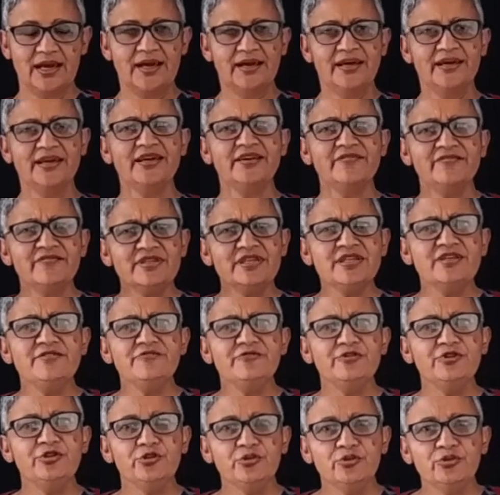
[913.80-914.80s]
Even
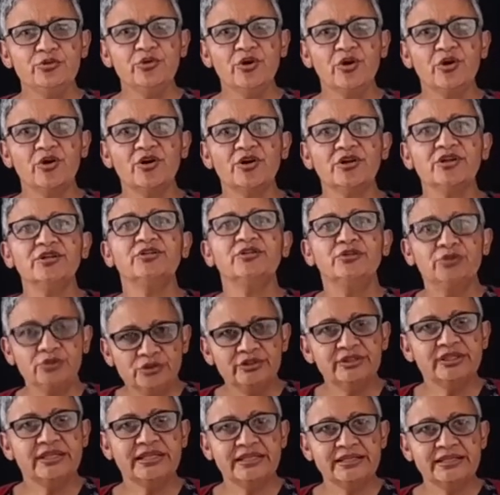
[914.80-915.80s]
if you are a good
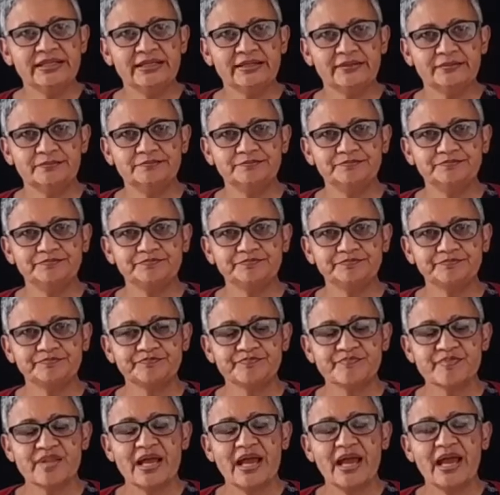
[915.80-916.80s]
reader
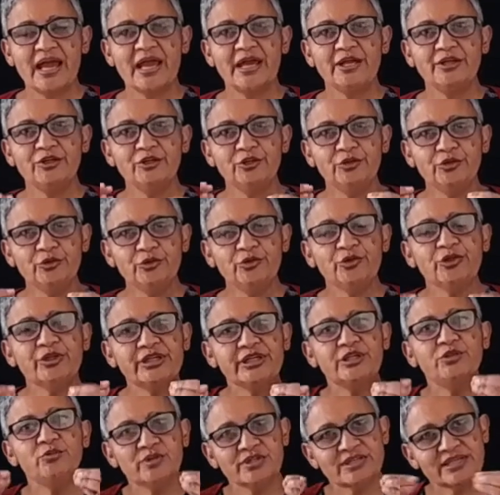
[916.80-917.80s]
and you
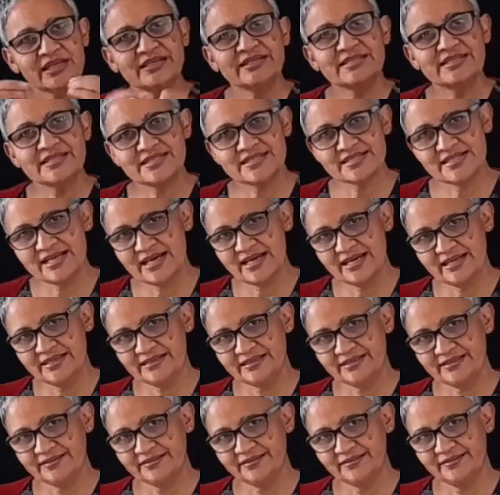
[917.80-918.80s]
read with
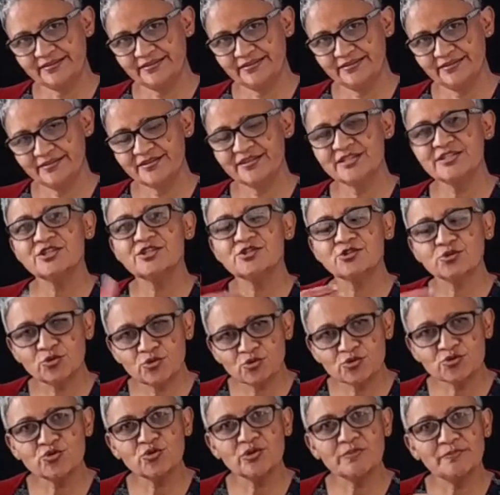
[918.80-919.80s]
understanding, this is
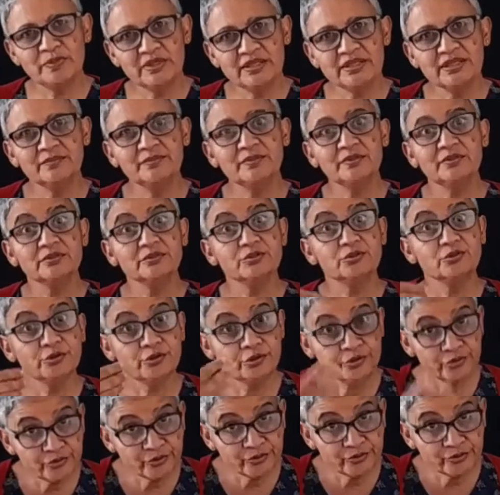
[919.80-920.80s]
also applicable to
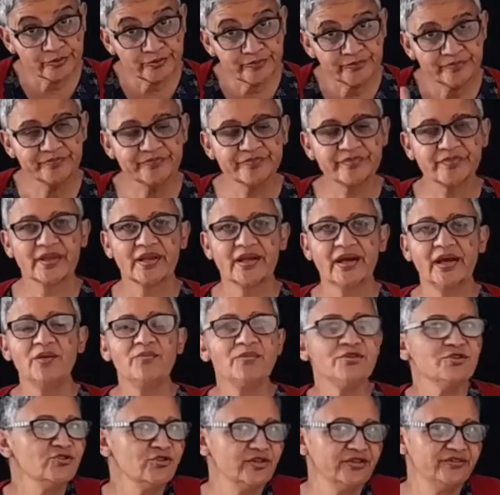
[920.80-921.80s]
you. I
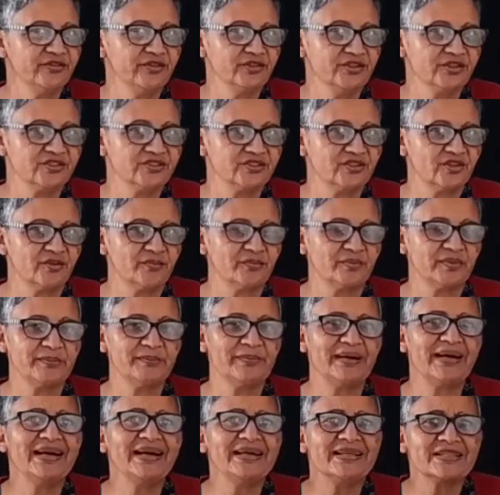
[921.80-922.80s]
want to give you an example.
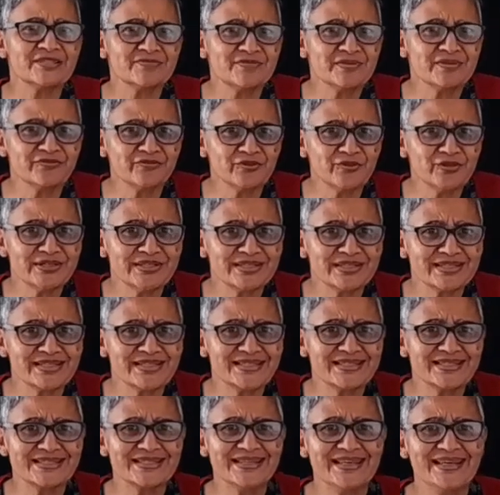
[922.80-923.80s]
My husband, for
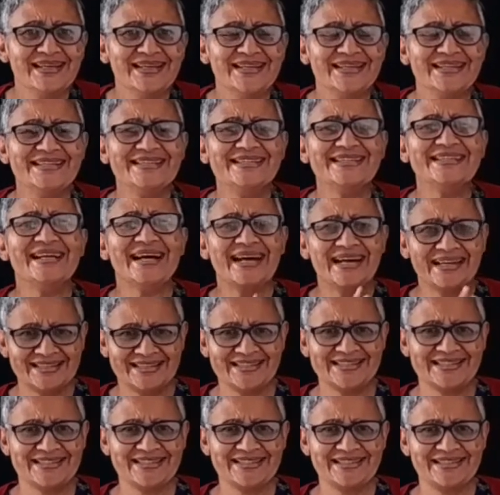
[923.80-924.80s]
instance, is in
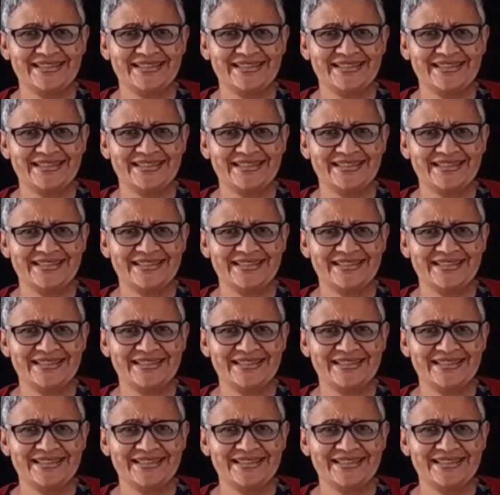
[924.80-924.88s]
IT